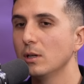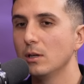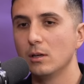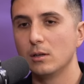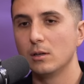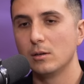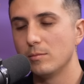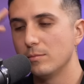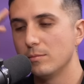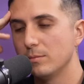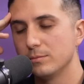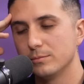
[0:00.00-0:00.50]

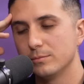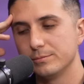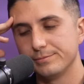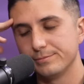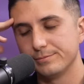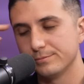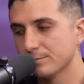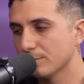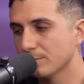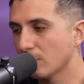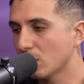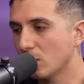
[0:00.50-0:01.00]
Yeah.
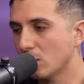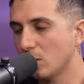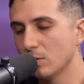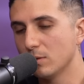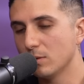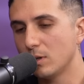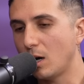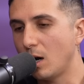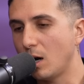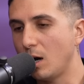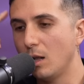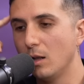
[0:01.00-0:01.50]
Cold
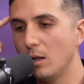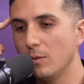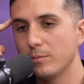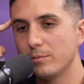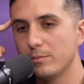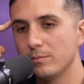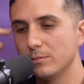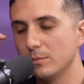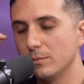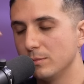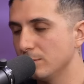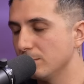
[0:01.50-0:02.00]
call.
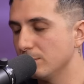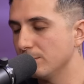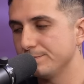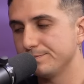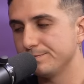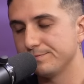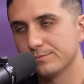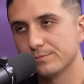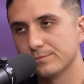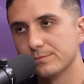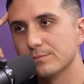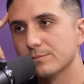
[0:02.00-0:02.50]

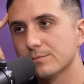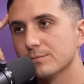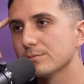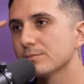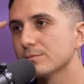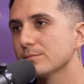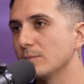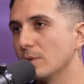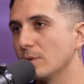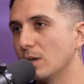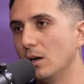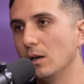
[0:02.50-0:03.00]
Direct mail.
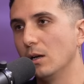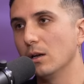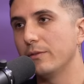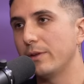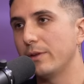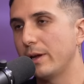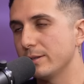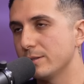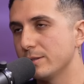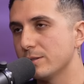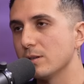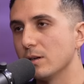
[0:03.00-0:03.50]
All of
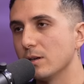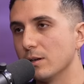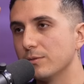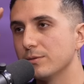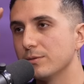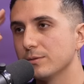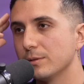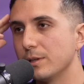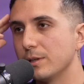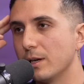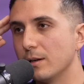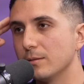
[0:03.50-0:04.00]
that
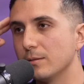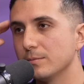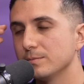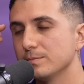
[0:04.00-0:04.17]
stuff. Yeah.